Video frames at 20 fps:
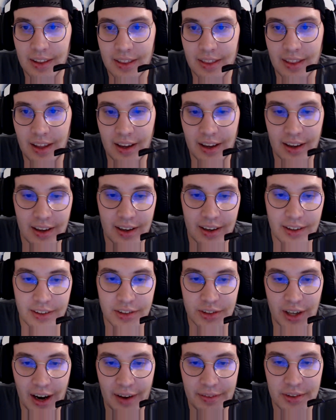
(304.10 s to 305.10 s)
the
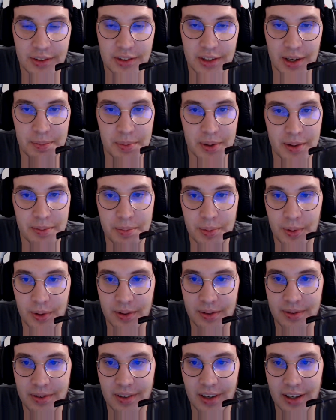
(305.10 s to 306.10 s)
draft is going to be
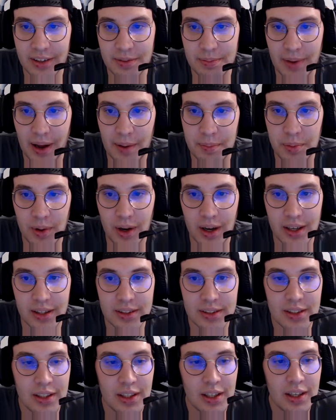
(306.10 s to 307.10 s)
important for us map wise,